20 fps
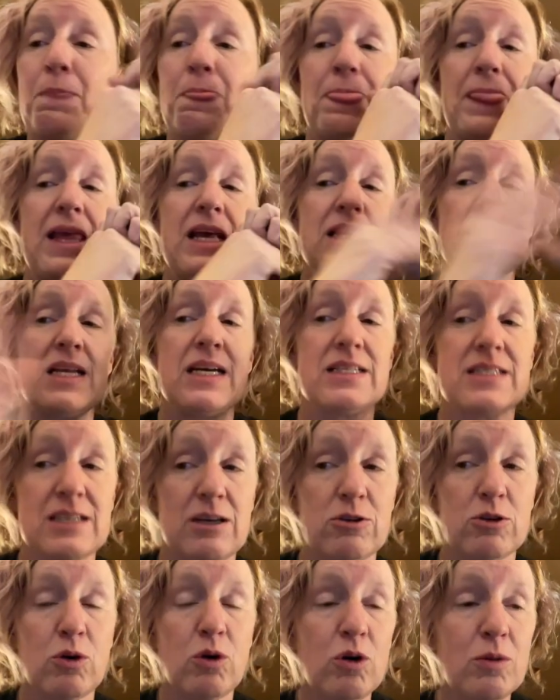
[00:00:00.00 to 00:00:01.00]
it lets
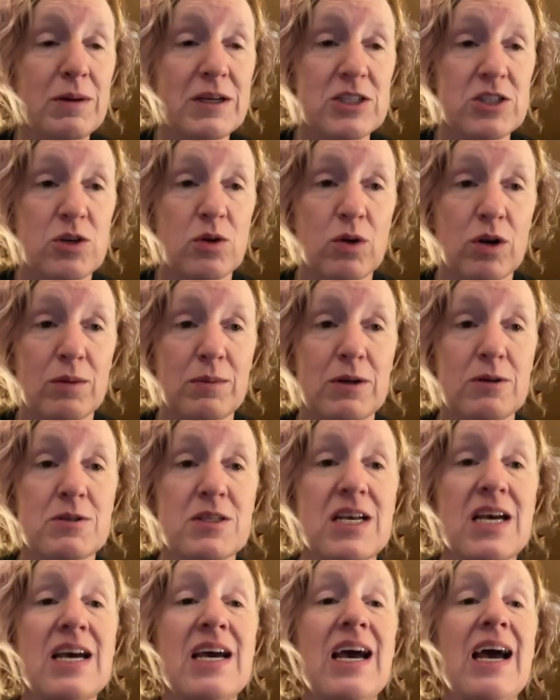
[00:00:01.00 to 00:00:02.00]
out a whole bunch of
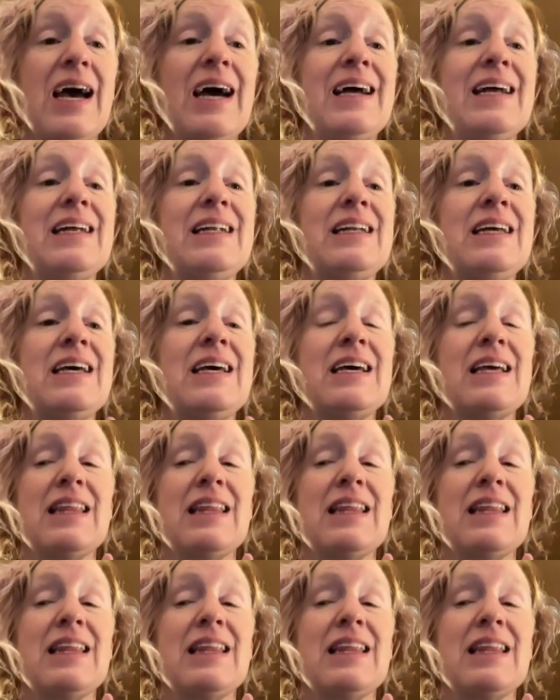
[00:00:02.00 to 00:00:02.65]
hormones and